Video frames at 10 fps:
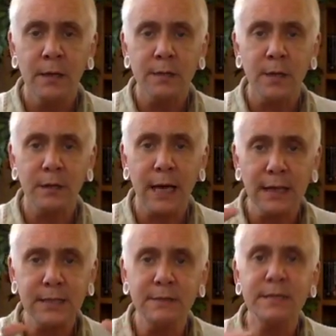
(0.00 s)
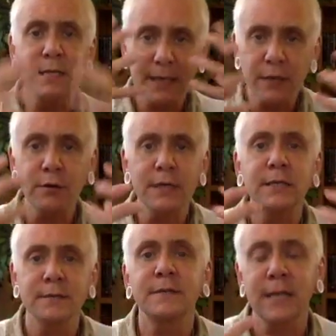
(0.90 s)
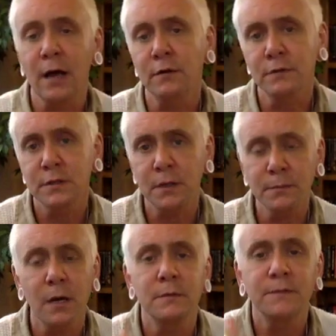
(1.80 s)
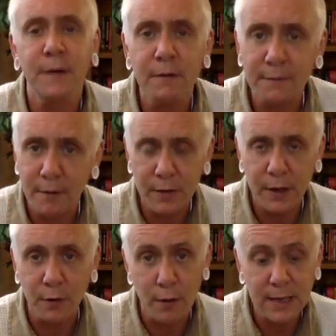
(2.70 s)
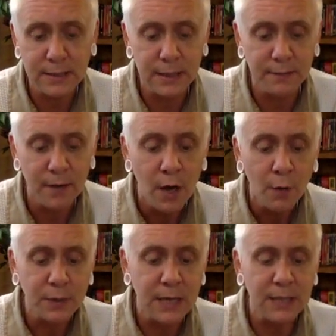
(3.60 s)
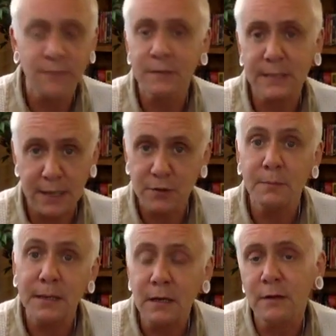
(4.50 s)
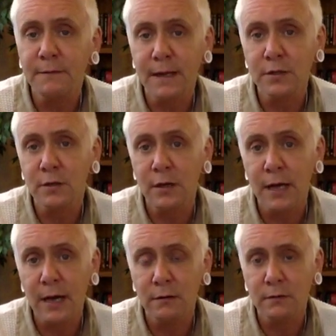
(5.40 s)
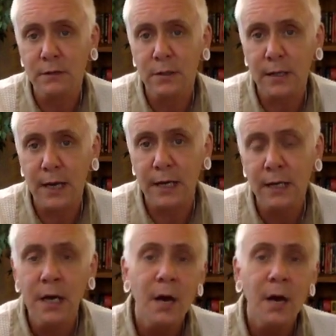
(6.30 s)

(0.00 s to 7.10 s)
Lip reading: So cancer is an increase of cells, sometimes very, very aggressive, which has a very detrimental effect on our health, okay?